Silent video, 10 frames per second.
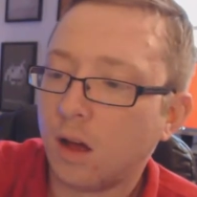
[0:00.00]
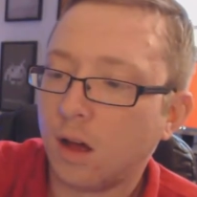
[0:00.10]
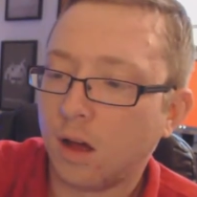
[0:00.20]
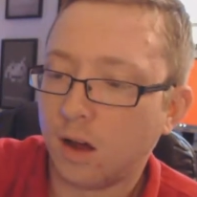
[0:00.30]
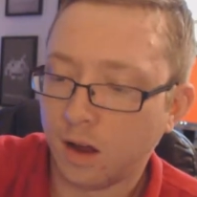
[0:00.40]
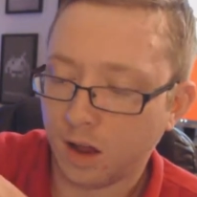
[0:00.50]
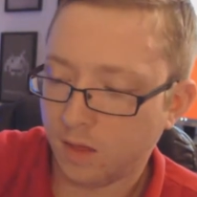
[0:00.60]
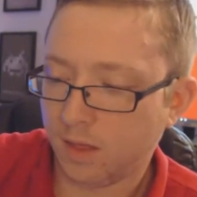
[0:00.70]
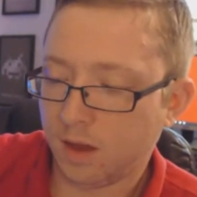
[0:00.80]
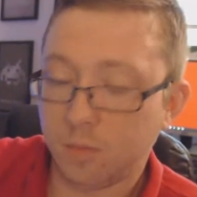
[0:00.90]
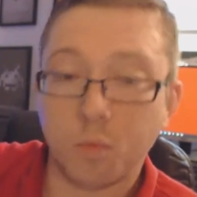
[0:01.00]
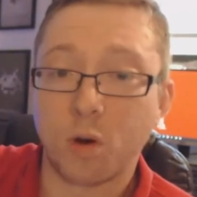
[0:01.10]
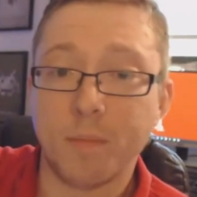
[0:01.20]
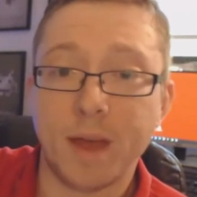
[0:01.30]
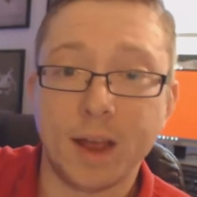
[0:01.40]
uh, and then
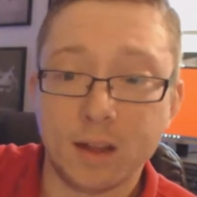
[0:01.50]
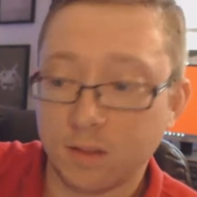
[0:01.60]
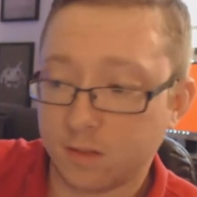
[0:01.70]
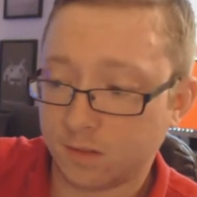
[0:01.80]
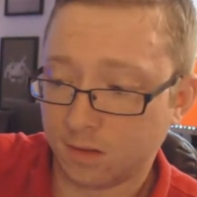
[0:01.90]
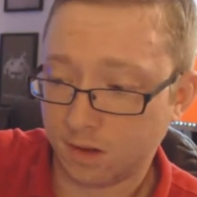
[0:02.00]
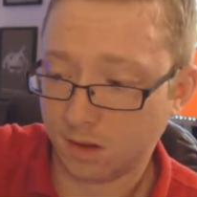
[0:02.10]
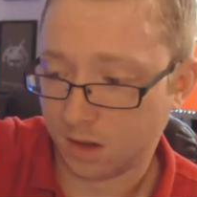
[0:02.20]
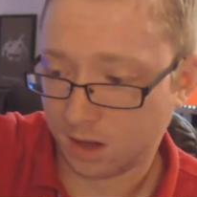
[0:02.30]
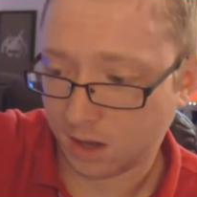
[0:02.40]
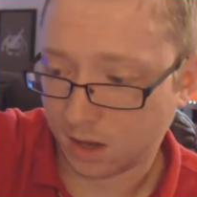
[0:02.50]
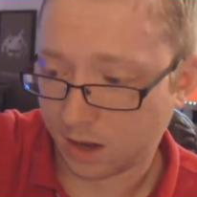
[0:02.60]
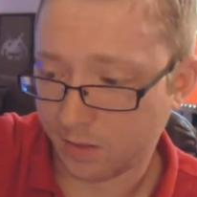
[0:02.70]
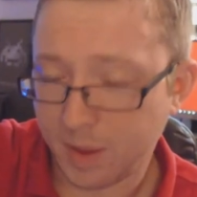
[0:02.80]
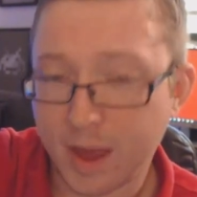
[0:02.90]
more magnets
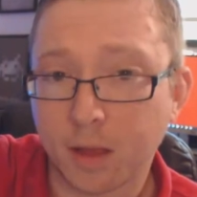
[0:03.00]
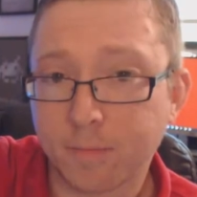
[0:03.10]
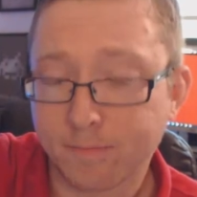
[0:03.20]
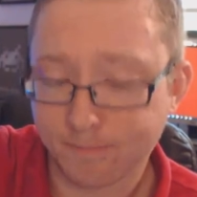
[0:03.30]
on the back.